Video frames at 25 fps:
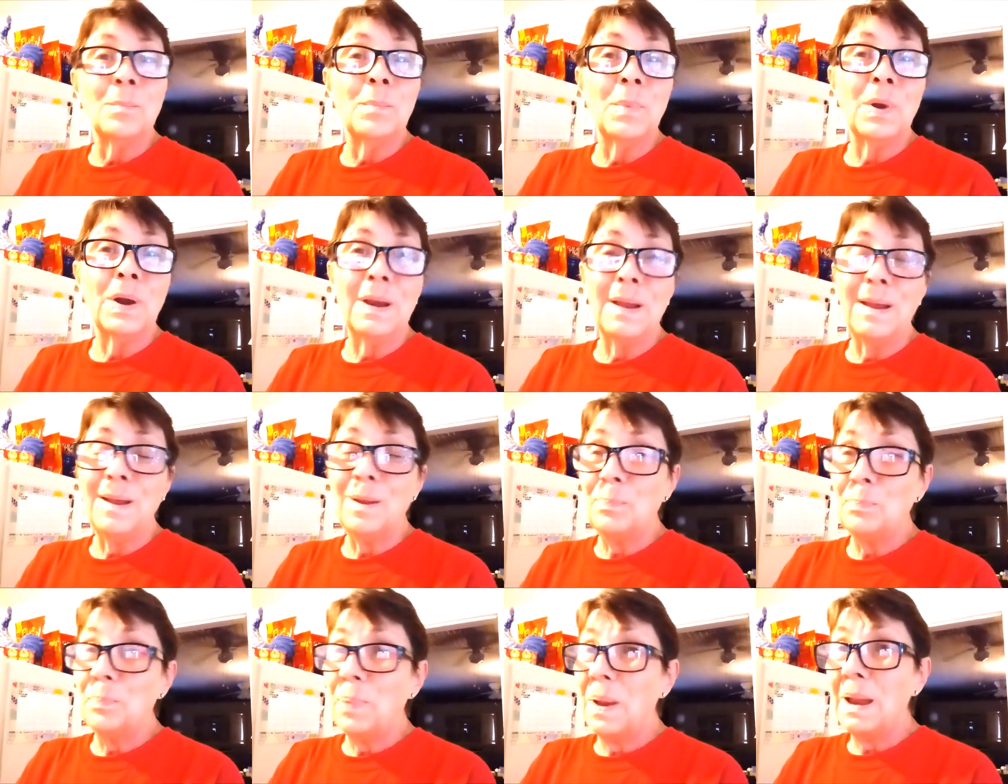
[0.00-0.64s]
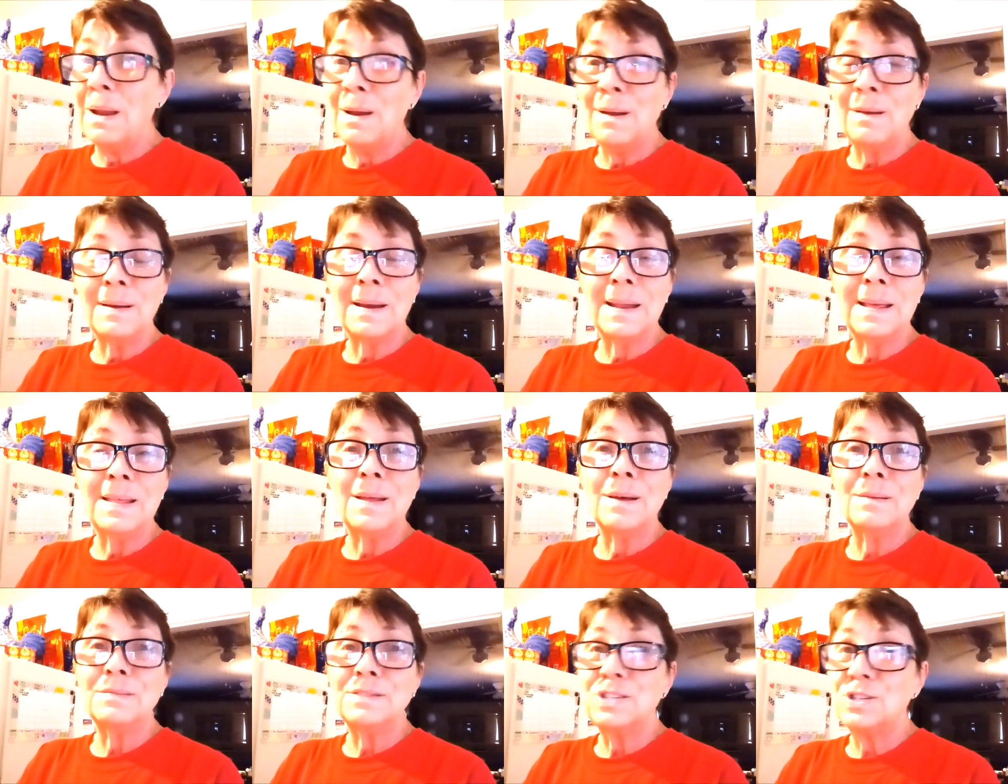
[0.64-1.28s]
But
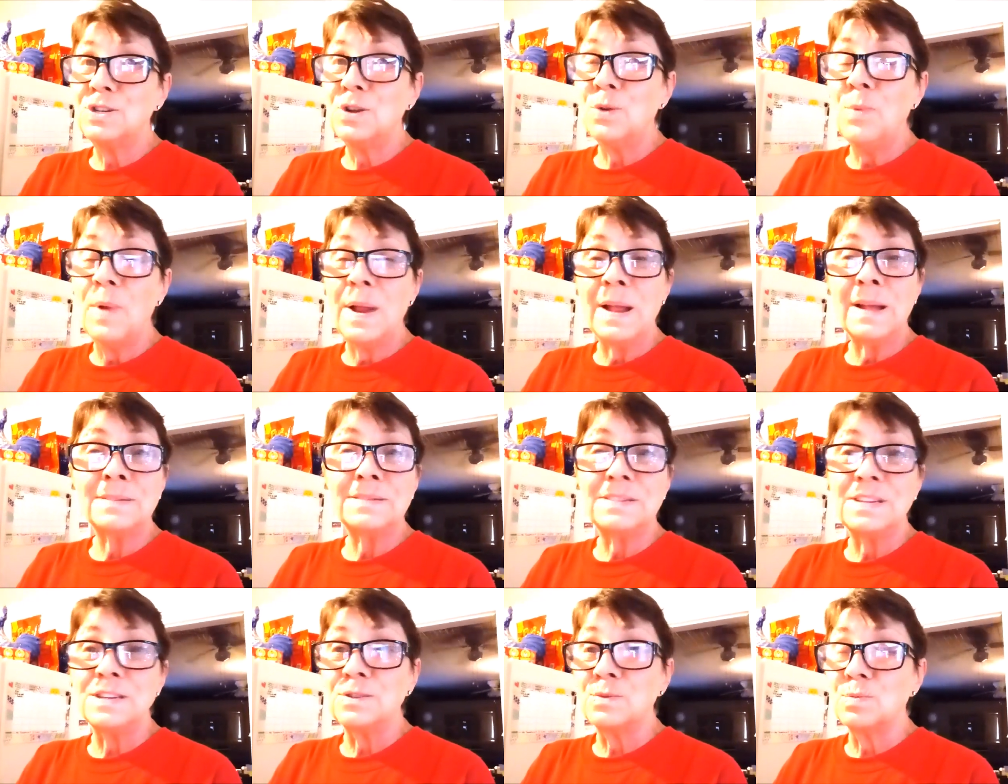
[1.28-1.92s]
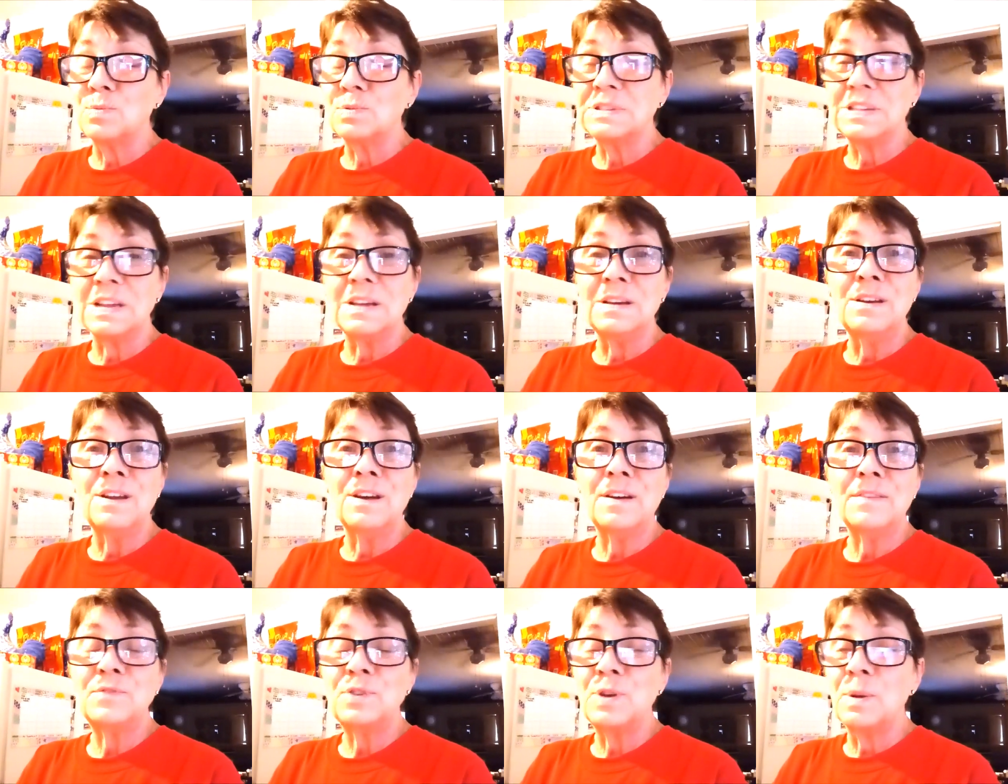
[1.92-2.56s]
apparently those 2 ounces was
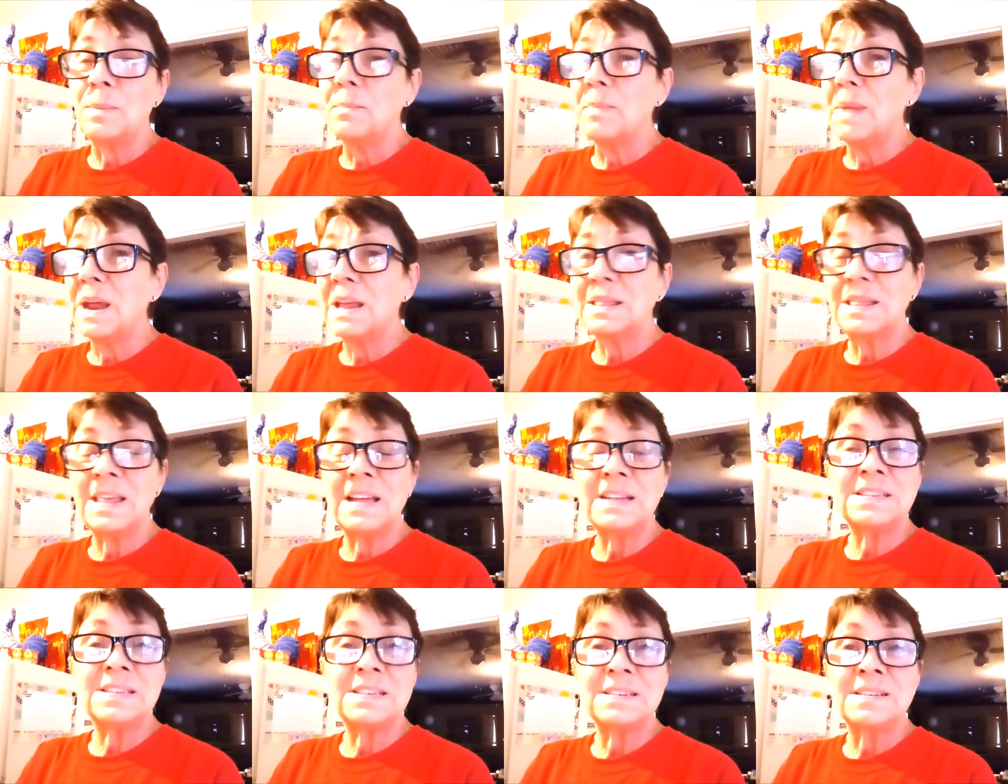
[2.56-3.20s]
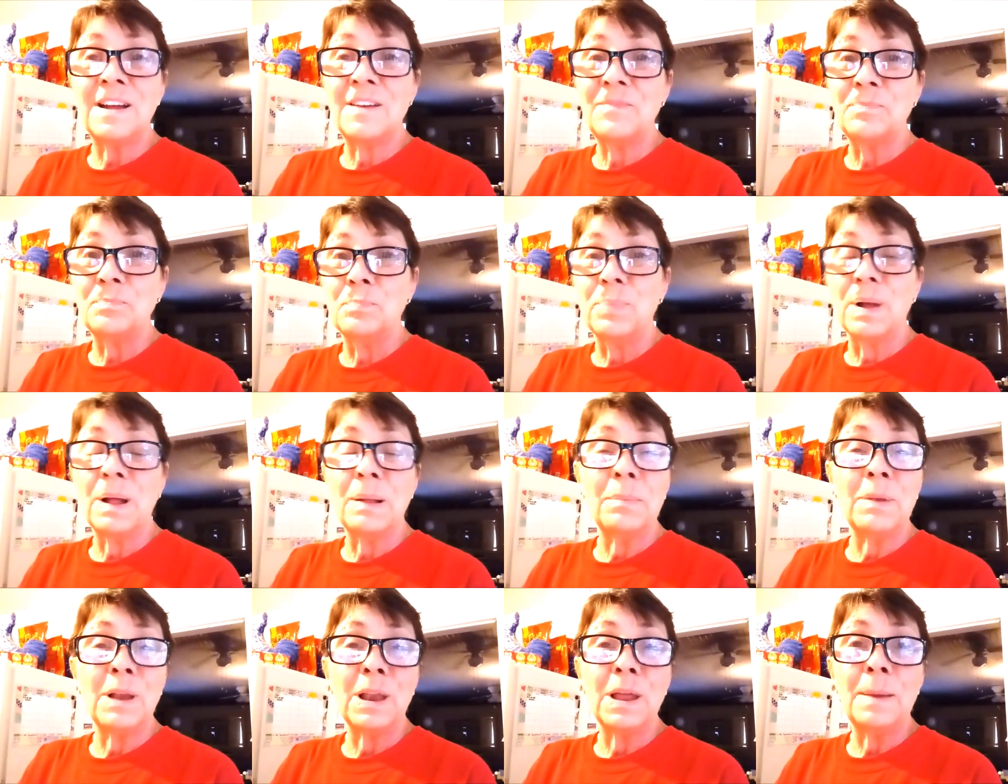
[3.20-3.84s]
enough to make that stuff
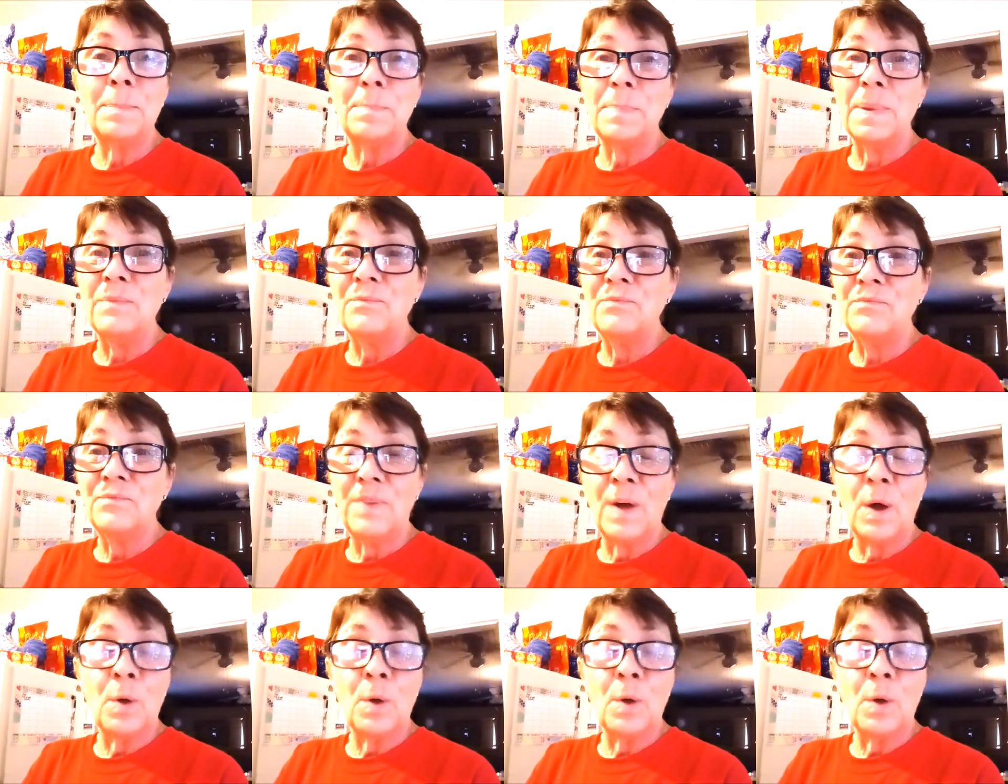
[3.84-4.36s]
bubble up and